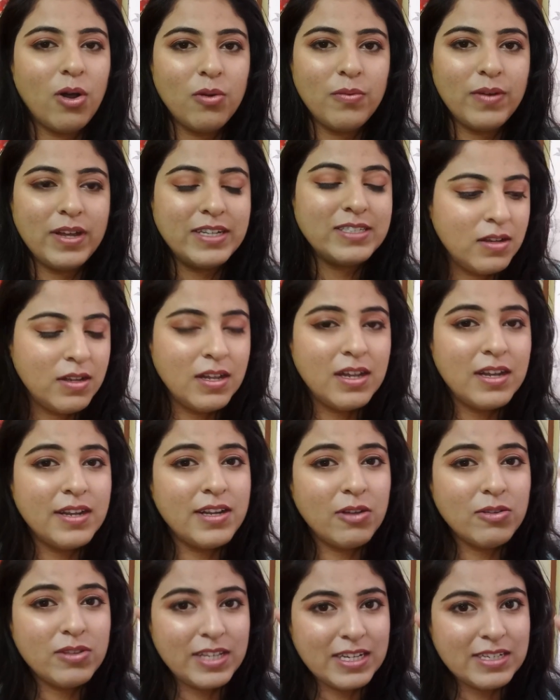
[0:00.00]
always.
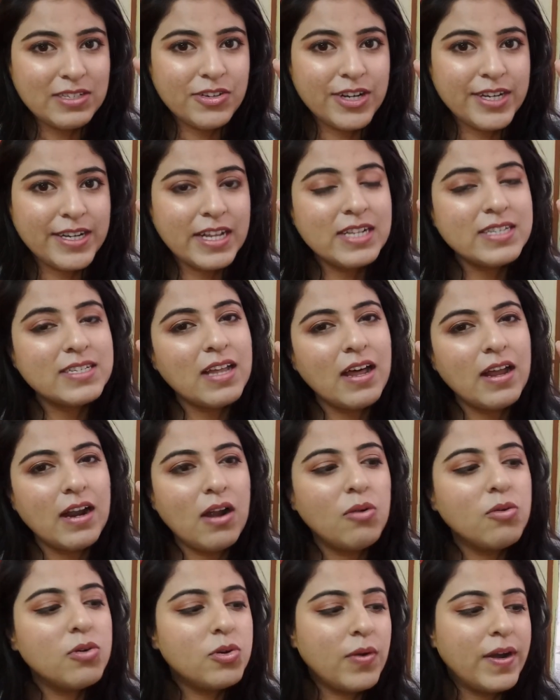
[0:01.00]
Now these retails
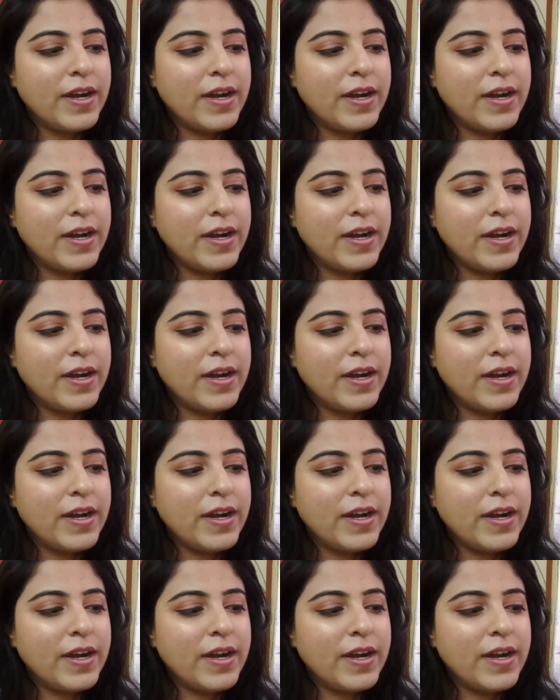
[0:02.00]
around